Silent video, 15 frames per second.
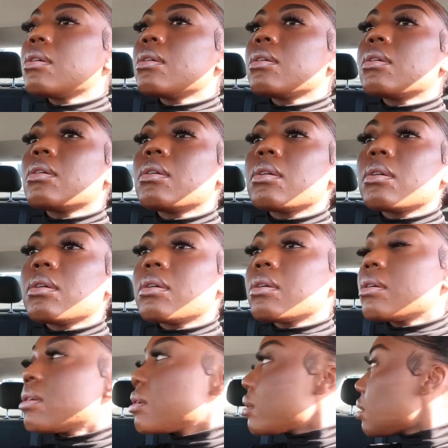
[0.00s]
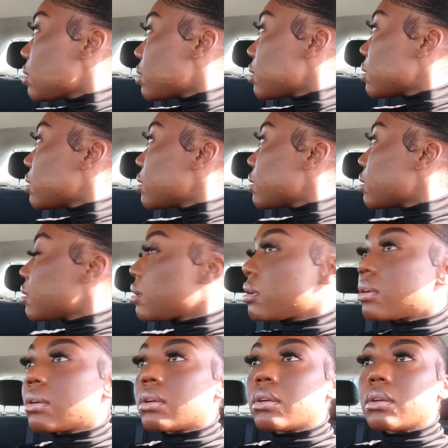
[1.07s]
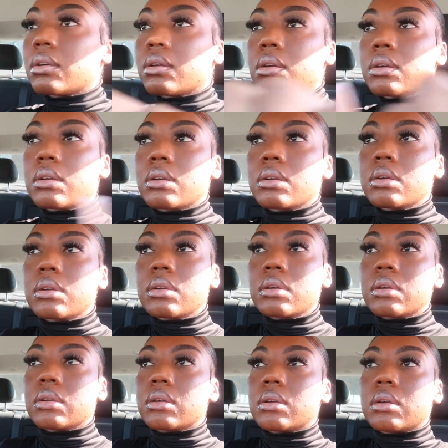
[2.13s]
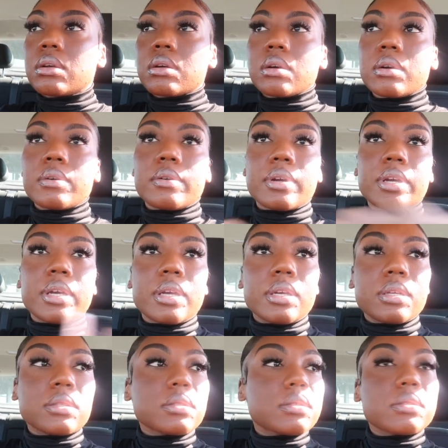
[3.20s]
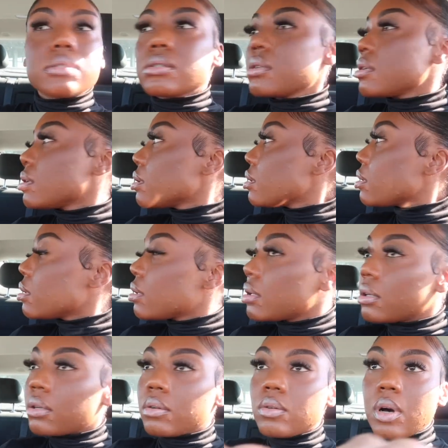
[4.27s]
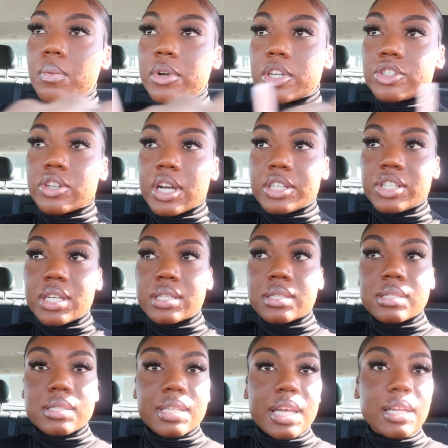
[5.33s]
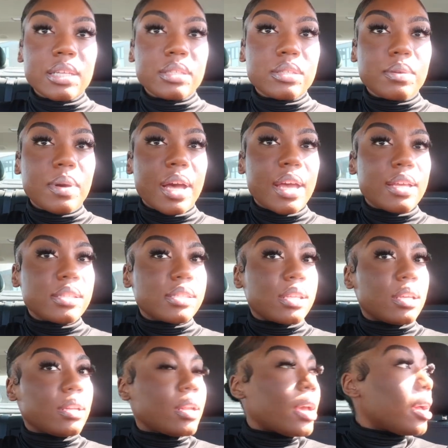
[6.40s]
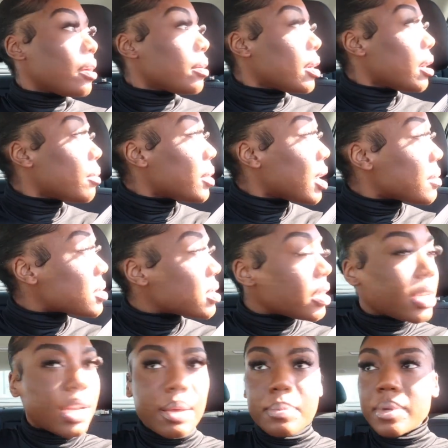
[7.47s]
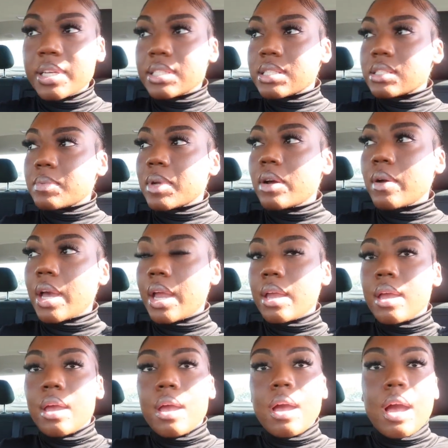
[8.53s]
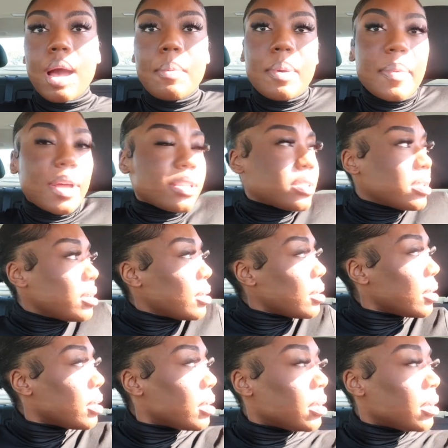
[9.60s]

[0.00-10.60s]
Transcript: proceed to South Plano Road then turn right. All right. Well, I want to try Jason's Deli too. I had seen that when I was looking at places, but okay. Turn right. I'm about to